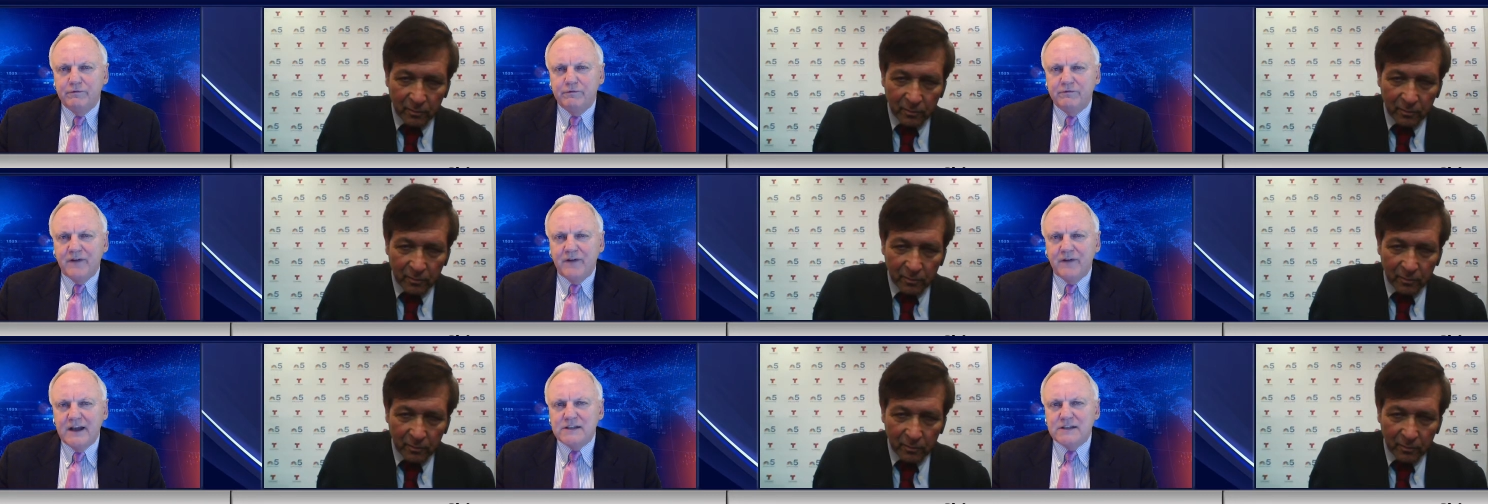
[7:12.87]

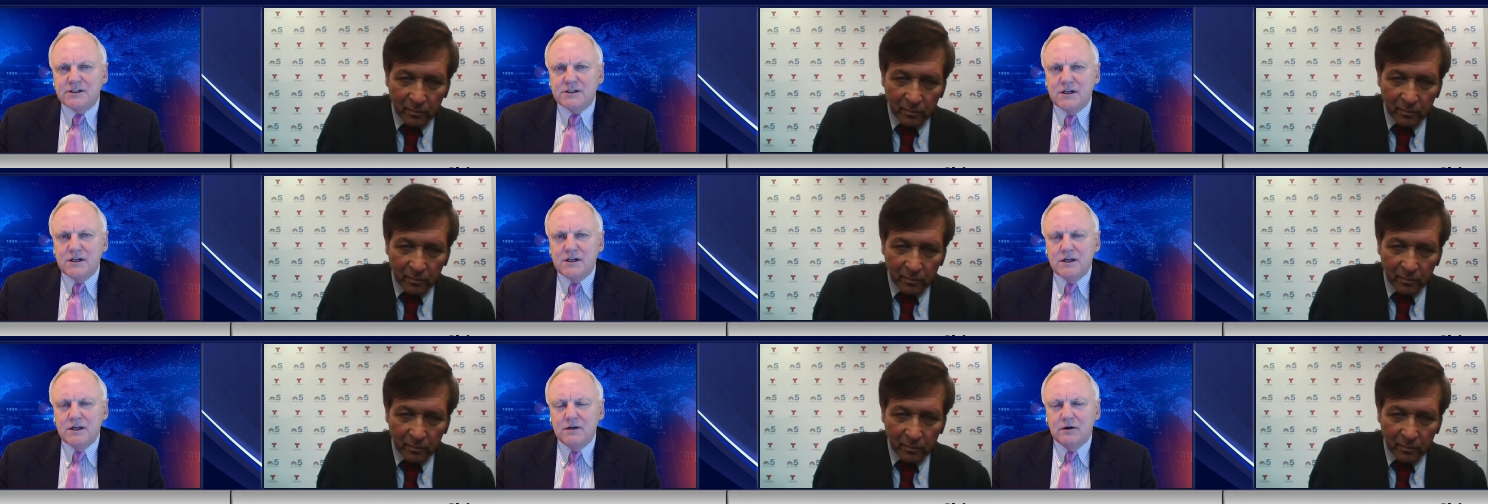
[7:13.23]

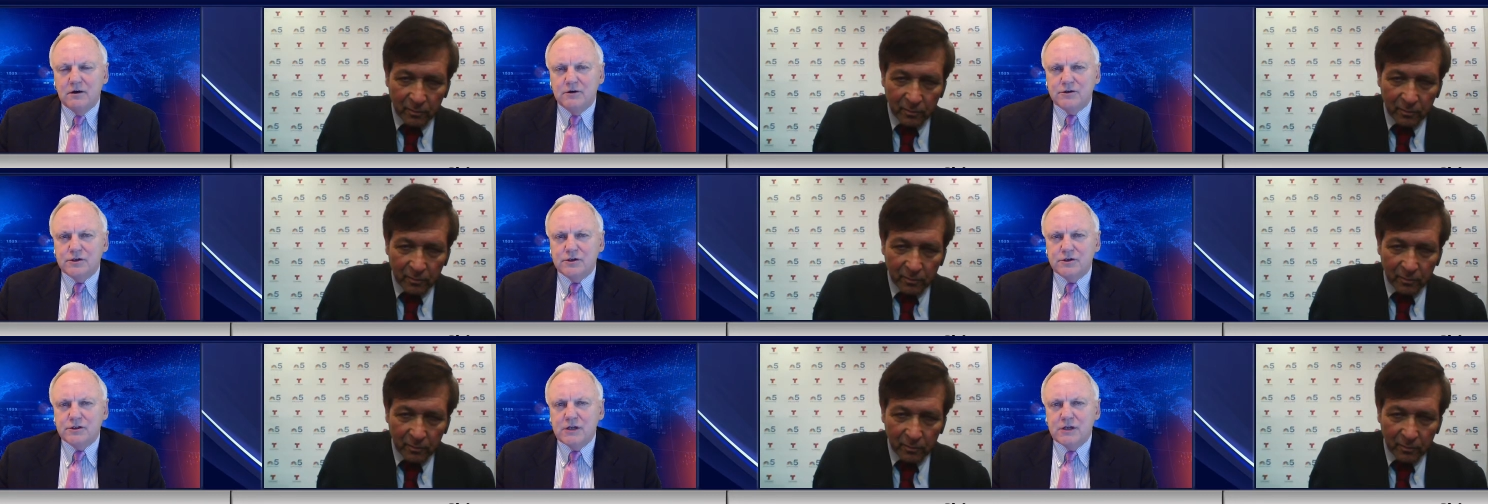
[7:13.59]
Speaker 1: feisty,
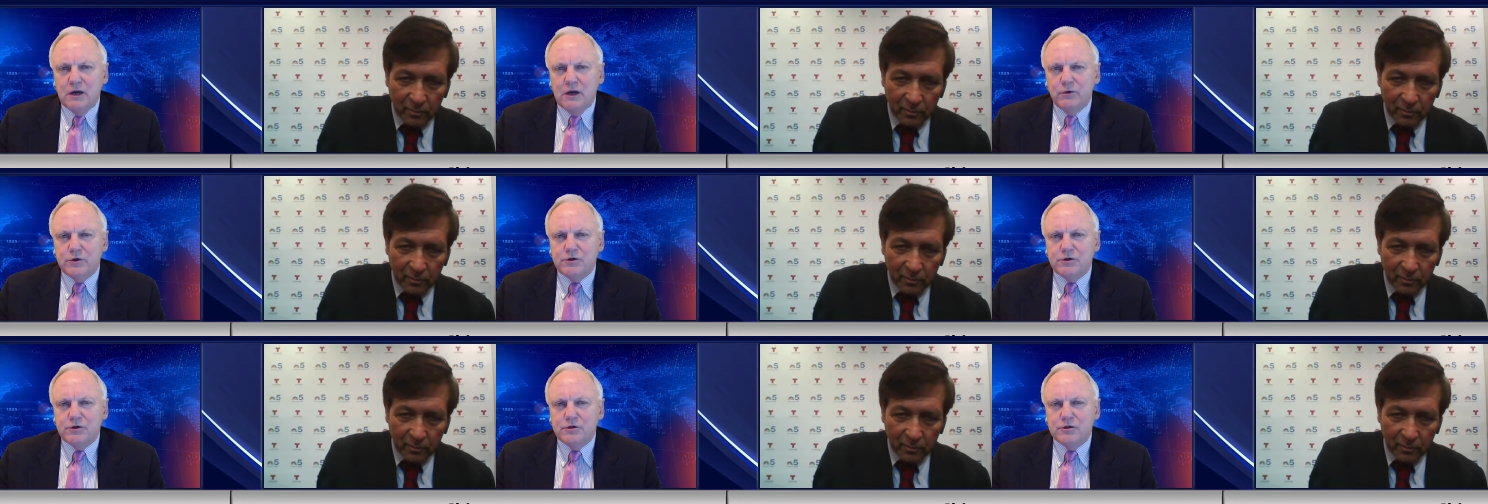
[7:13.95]
or just
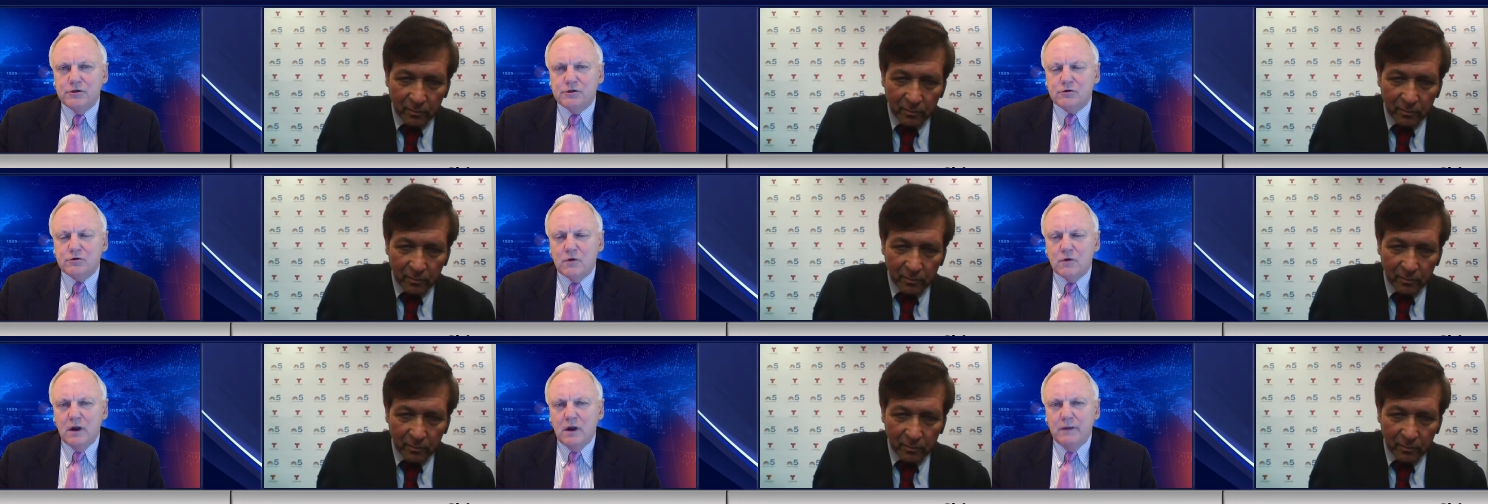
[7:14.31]
how would you
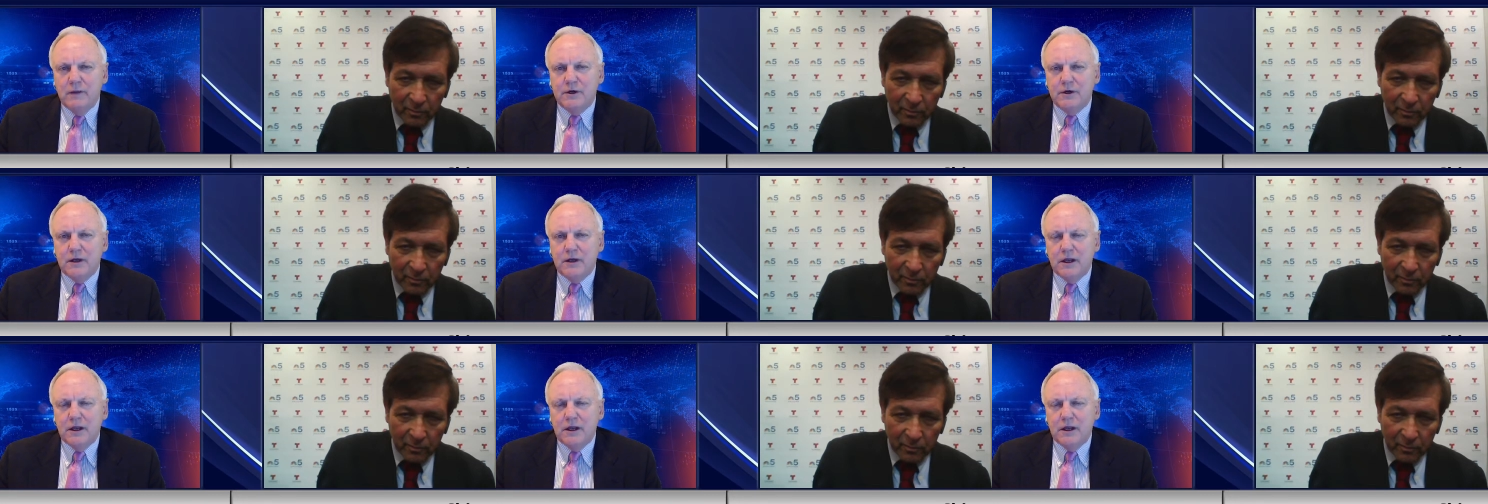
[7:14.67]
describe it?